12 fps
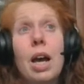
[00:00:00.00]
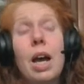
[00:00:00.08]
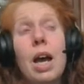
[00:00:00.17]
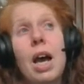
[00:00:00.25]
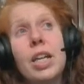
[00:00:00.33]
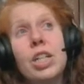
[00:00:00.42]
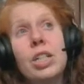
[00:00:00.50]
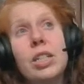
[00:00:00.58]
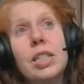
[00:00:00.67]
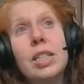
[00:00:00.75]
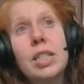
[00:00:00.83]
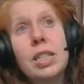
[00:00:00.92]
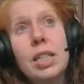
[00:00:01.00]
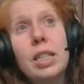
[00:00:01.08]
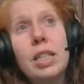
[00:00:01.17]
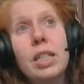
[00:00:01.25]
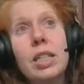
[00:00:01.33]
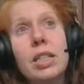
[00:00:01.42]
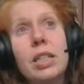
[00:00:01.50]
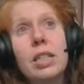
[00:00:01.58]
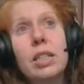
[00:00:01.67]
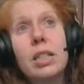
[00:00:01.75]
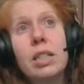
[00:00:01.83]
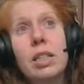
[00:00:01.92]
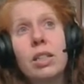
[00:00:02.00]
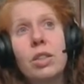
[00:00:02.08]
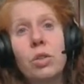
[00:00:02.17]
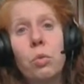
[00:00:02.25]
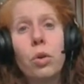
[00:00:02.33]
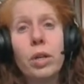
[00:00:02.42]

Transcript: I could see the war